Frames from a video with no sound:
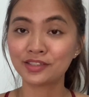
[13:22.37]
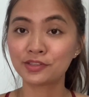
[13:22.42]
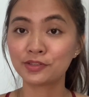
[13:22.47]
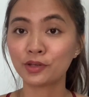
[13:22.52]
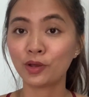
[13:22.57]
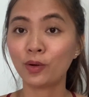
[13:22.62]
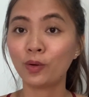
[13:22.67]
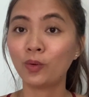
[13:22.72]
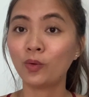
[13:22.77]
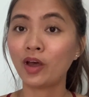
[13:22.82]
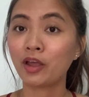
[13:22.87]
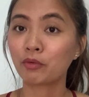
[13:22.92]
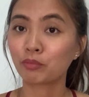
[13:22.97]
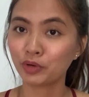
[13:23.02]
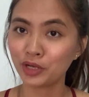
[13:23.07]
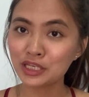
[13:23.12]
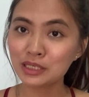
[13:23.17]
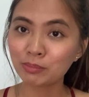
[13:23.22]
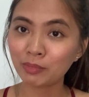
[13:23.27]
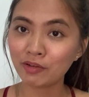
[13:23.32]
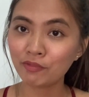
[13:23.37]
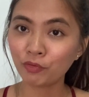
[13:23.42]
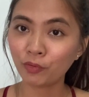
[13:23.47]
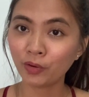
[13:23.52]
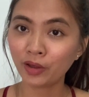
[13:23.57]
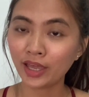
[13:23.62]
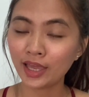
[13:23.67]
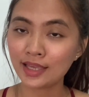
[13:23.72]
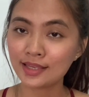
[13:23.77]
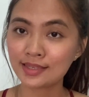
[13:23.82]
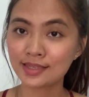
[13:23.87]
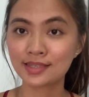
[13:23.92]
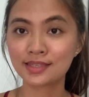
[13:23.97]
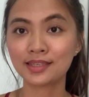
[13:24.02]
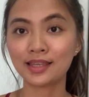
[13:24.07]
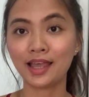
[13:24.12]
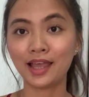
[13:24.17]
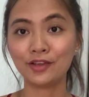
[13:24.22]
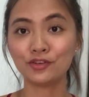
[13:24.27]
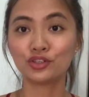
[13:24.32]
So I raised my voice
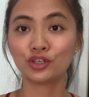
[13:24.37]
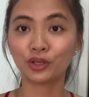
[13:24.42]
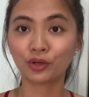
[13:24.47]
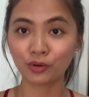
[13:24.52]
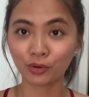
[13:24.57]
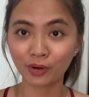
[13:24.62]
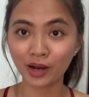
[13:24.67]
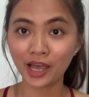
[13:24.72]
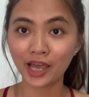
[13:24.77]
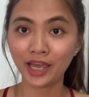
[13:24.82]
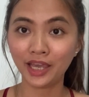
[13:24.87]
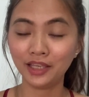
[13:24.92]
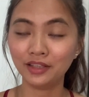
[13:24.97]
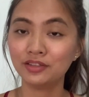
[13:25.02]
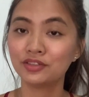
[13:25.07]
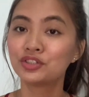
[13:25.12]
and she cried.